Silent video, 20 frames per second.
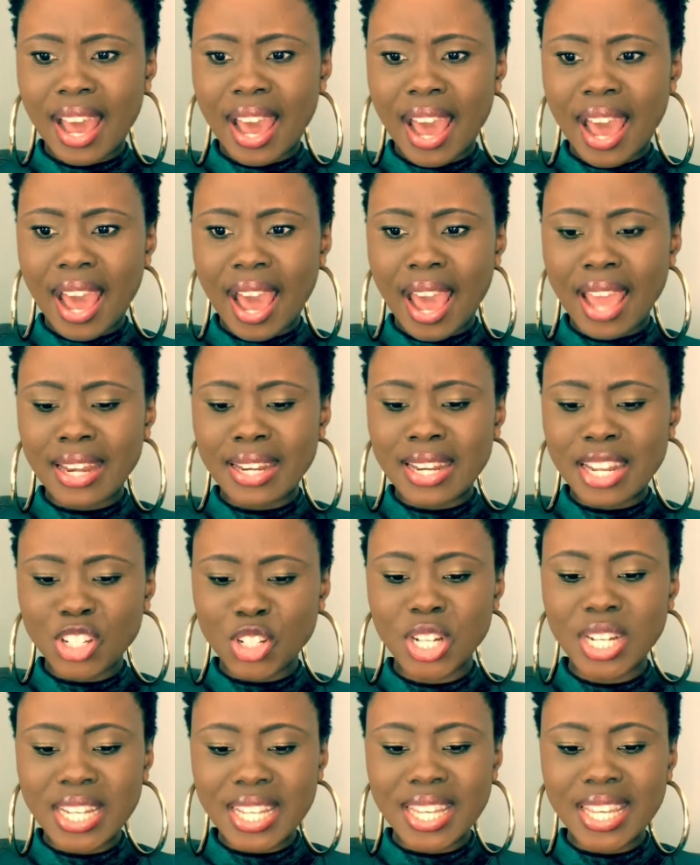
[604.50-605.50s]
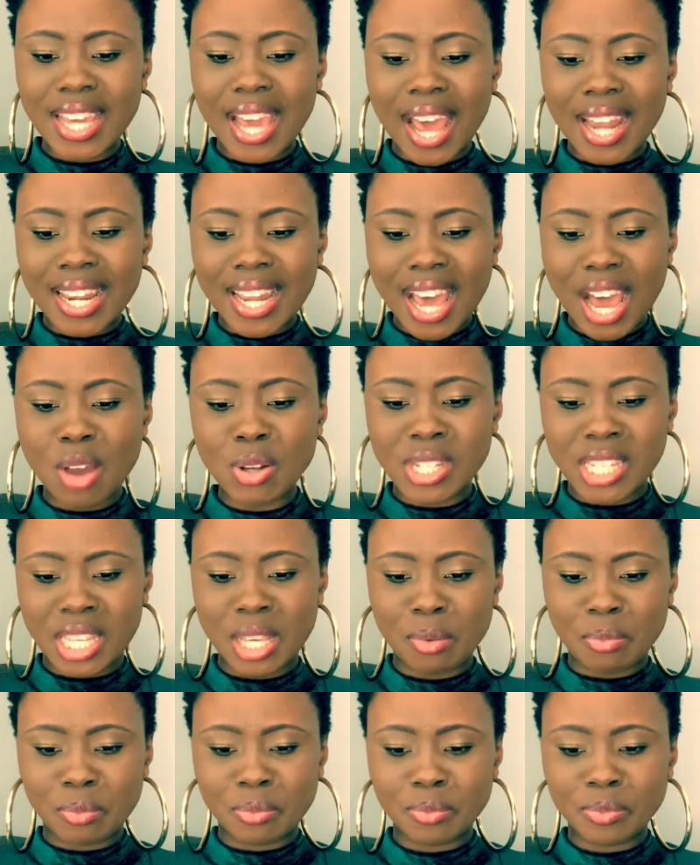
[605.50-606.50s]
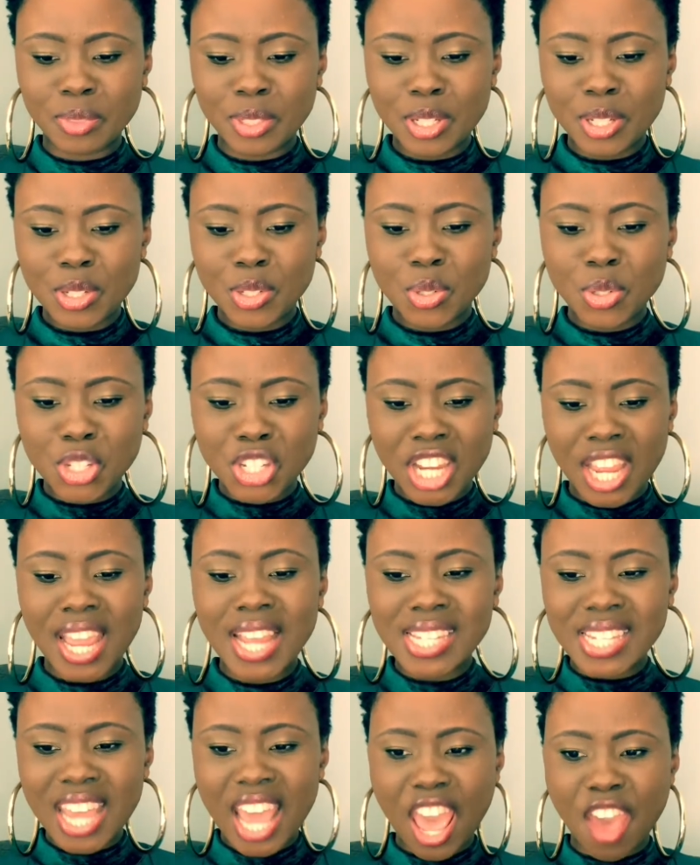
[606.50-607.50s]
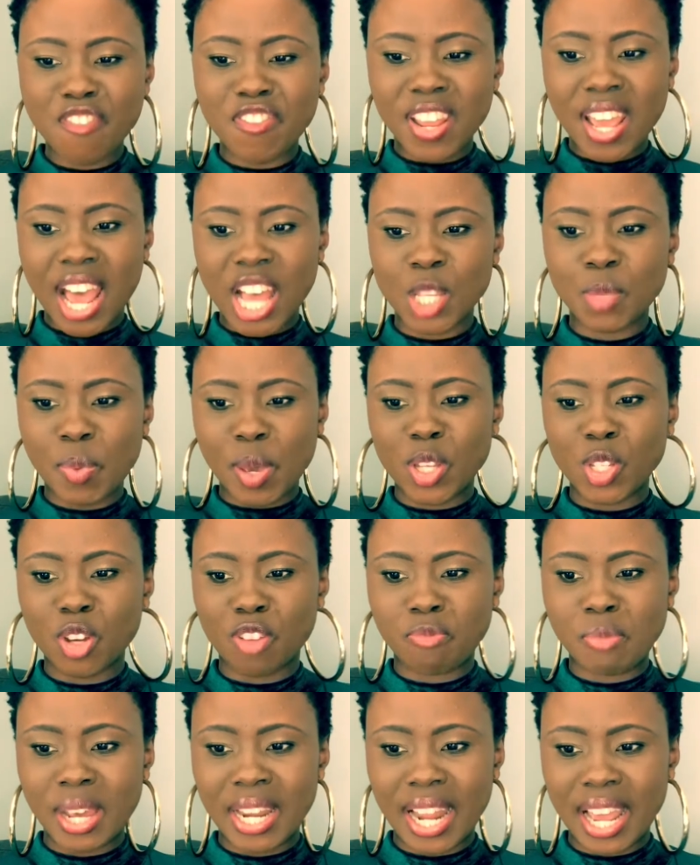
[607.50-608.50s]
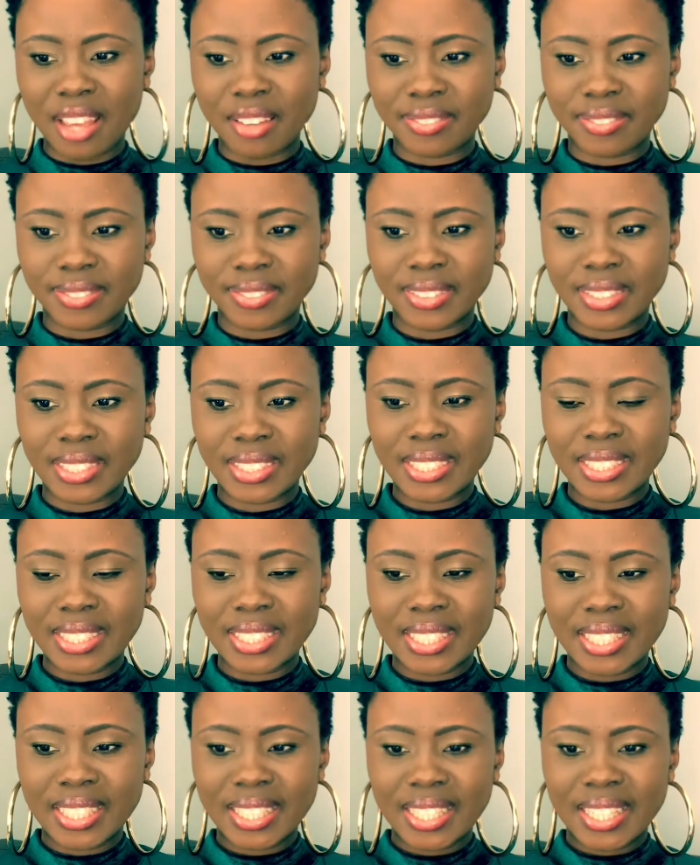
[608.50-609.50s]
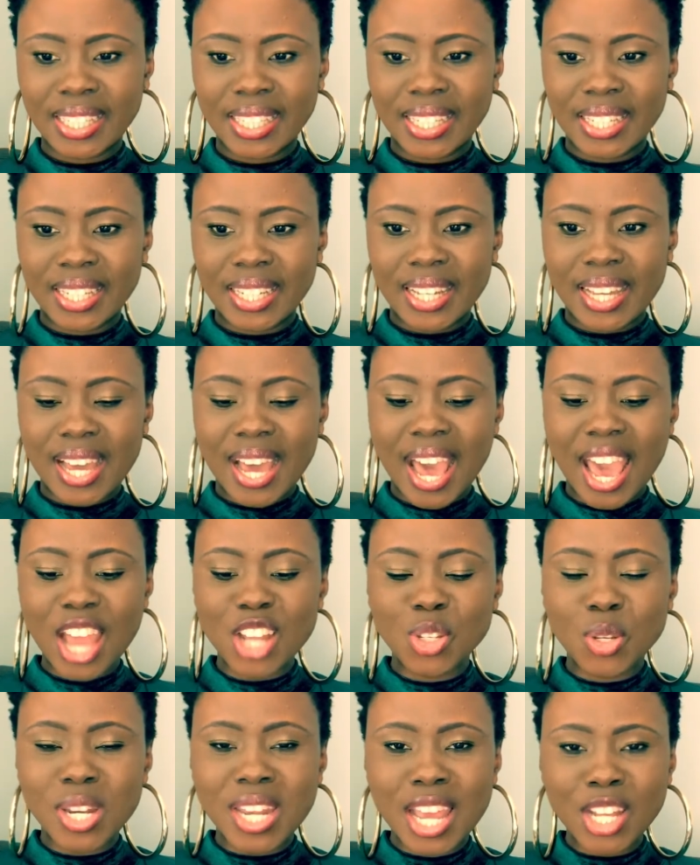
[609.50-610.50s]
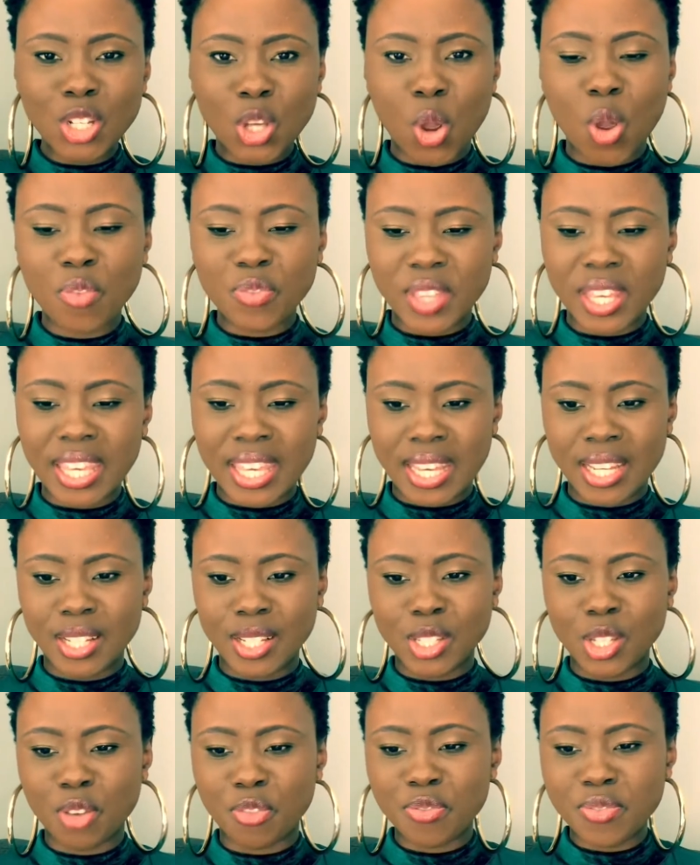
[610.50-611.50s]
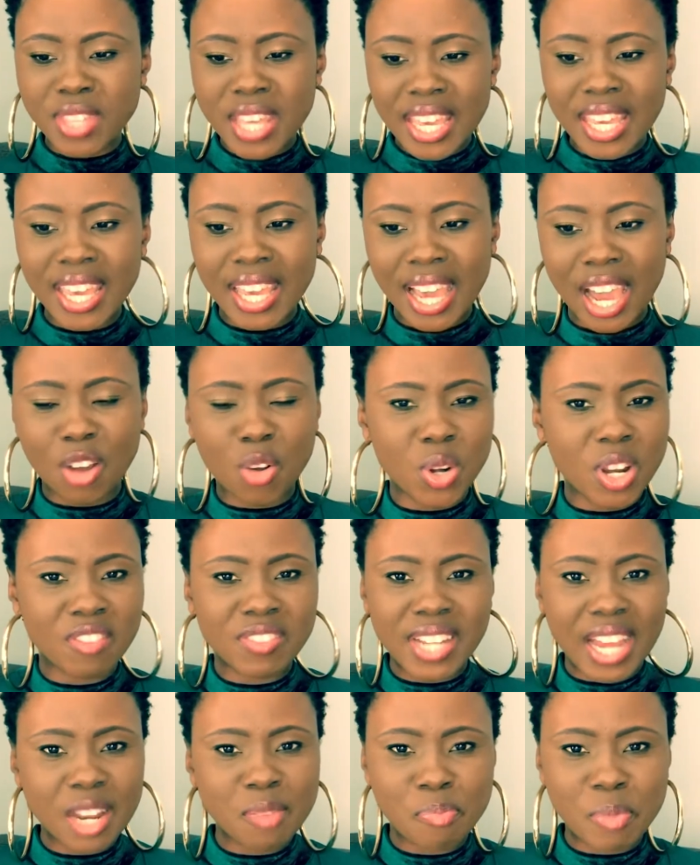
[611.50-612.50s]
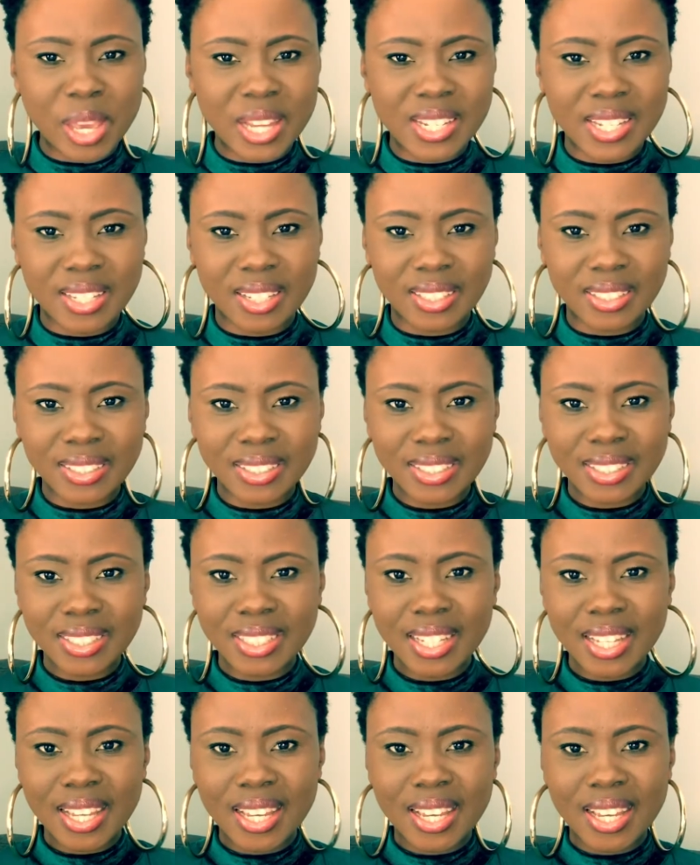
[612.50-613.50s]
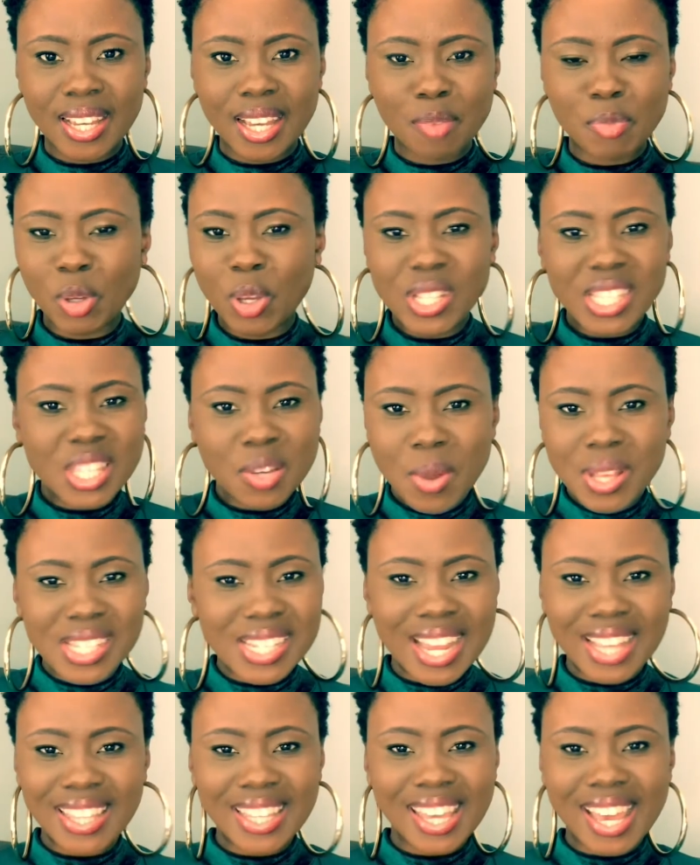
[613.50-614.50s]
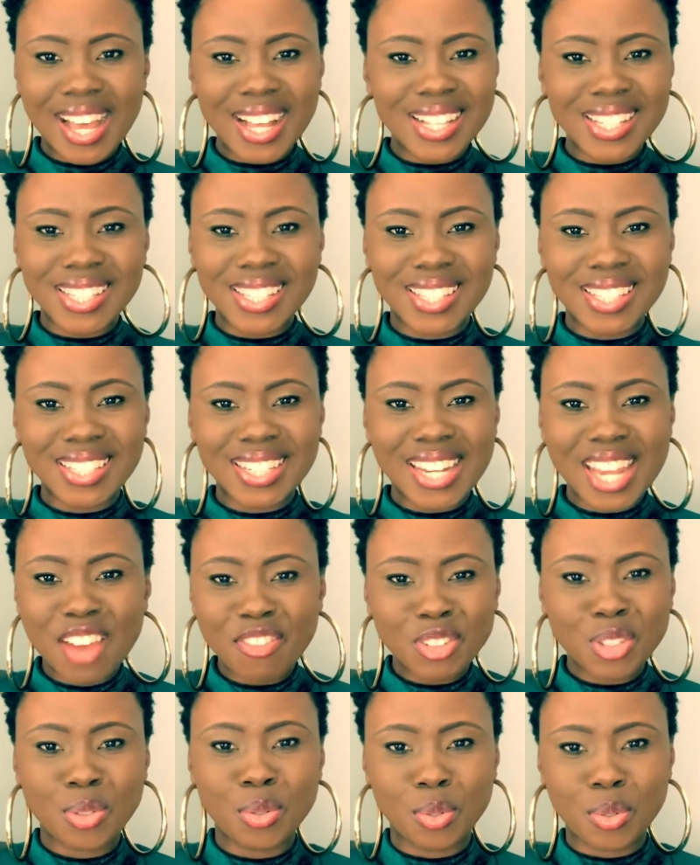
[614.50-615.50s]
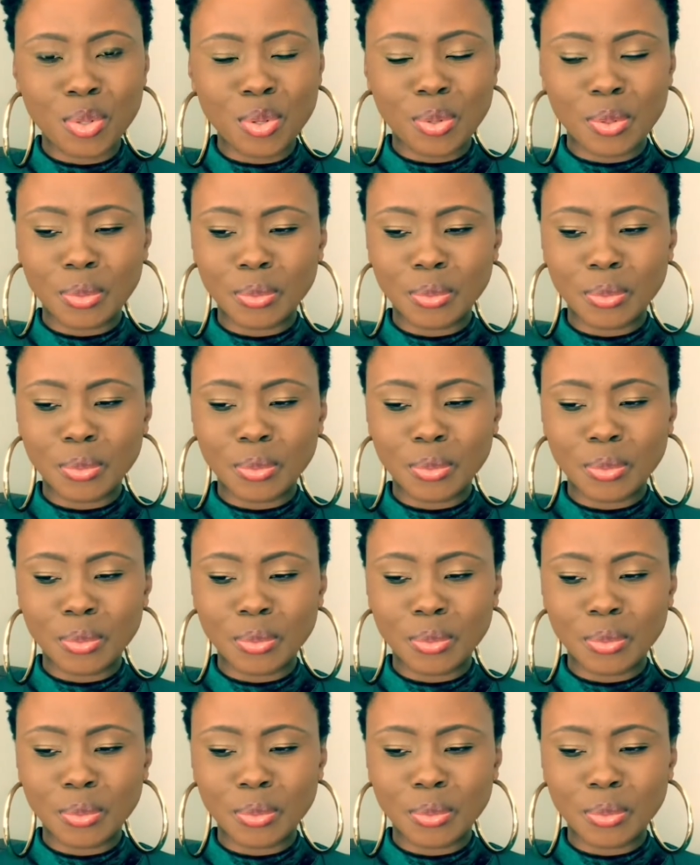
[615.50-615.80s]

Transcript: I literally allowed him to change every aspect of my life. I had to let go of the guilt of thinking I could have done better because there was nothing else left to do.